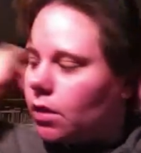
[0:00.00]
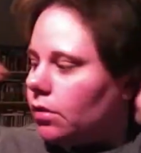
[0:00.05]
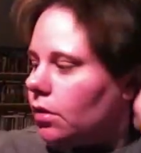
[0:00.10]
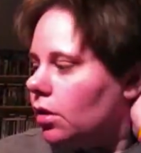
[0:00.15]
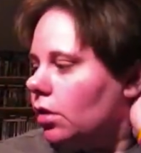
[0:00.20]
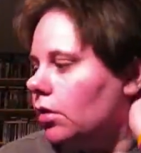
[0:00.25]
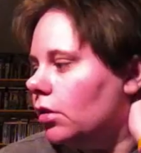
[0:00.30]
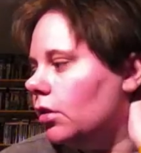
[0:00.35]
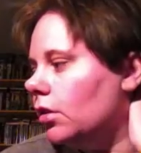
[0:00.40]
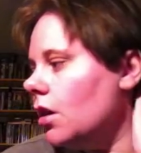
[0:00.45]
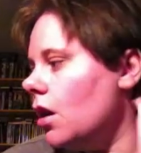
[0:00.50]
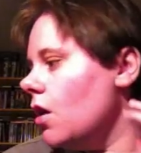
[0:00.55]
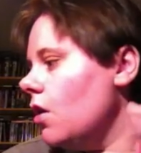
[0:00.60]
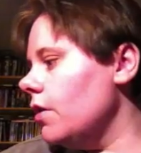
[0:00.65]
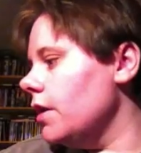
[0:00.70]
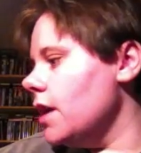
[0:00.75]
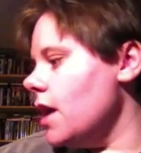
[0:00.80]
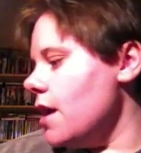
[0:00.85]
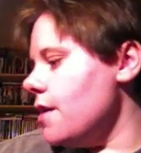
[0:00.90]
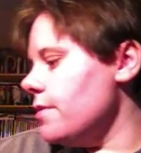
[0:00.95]
So
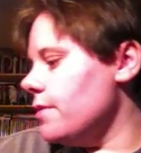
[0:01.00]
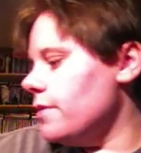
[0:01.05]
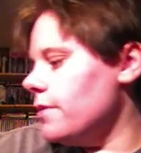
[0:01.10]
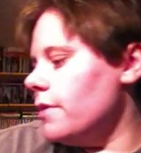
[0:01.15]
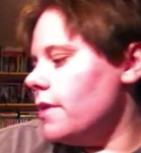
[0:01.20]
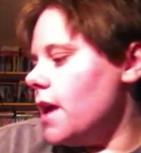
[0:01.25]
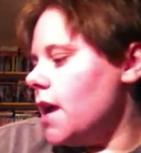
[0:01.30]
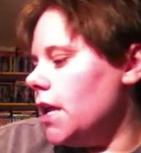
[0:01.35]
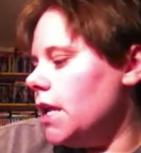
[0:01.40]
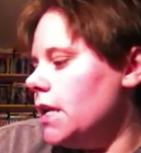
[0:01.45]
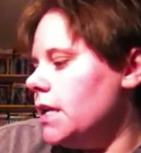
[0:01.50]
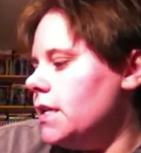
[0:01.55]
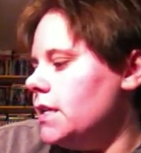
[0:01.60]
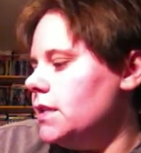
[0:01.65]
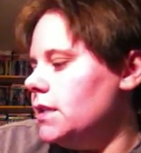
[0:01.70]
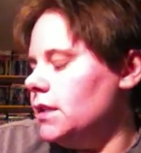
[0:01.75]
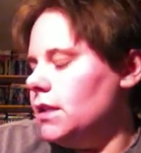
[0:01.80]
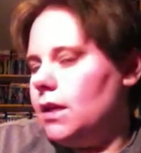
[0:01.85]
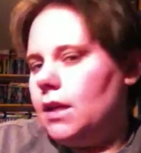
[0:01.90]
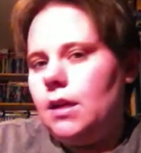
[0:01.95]
yeah, that
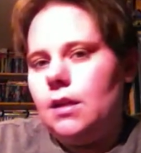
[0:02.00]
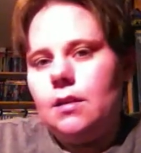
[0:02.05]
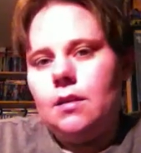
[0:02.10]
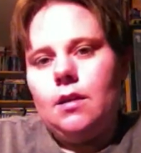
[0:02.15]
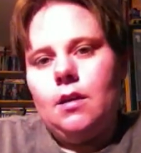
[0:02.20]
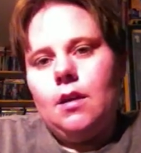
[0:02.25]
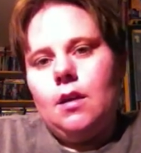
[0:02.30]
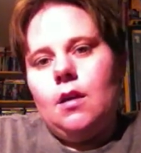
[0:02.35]
is it.